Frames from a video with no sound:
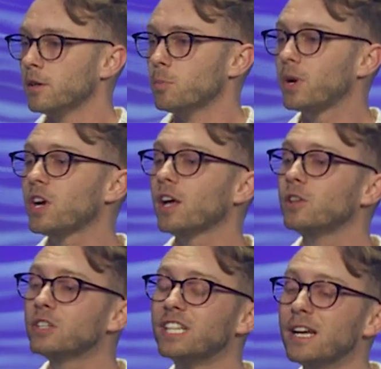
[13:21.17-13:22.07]
But God
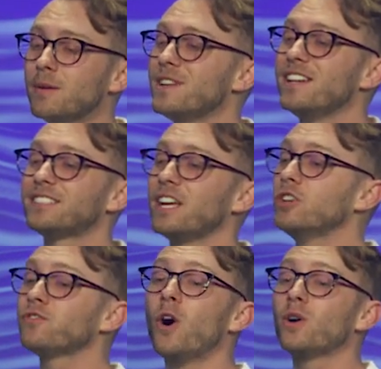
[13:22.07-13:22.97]
looked at him and he said,
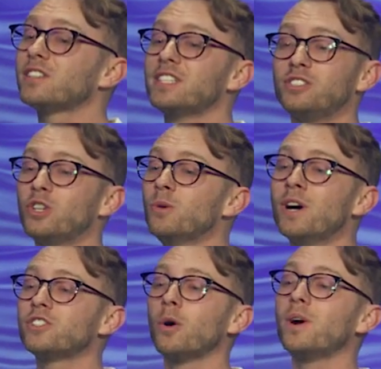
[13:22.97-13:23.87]
You're focusing too
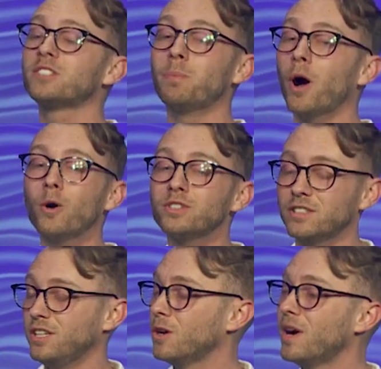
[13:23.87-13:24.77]
much on what's
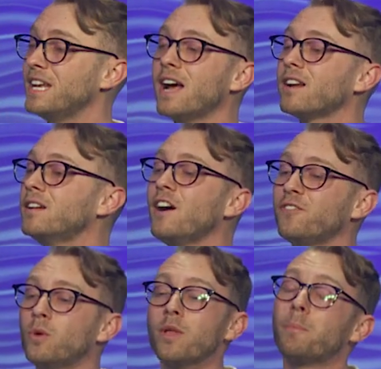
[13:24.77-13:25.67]
opposing you and not enough
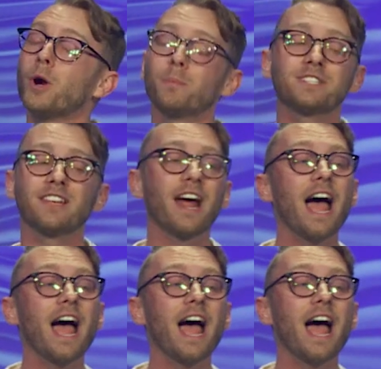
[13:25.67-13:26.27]
on the purpose that I